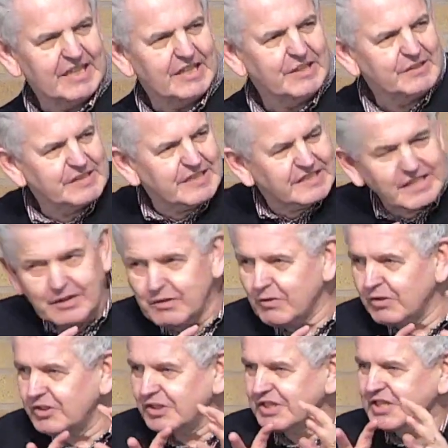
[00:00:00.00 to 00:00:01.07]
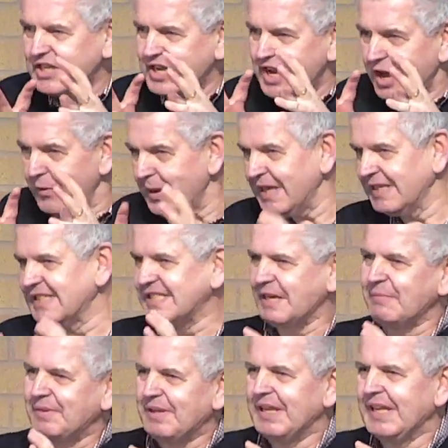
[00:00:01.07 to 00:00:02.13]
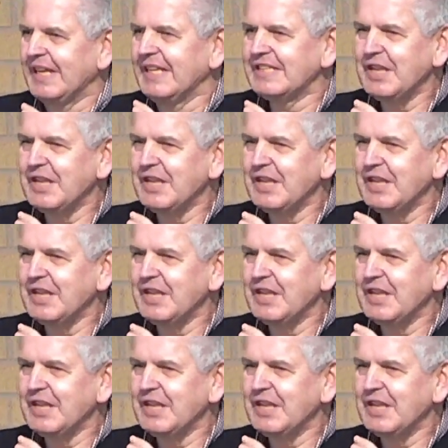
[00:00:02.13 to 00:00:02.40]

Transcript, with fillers: You see, it's no good just knowing something.